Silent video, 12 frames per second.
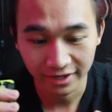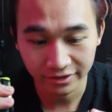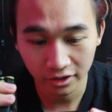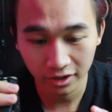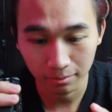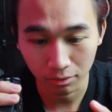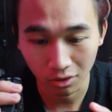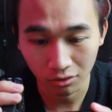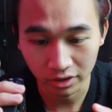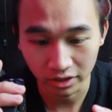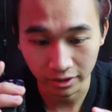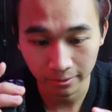I thought I
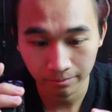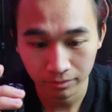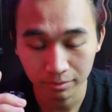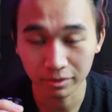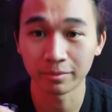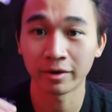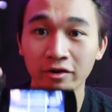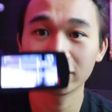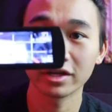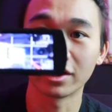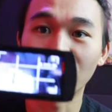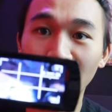broke it, but
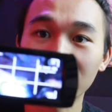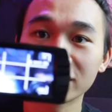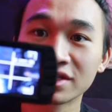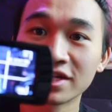apparently it works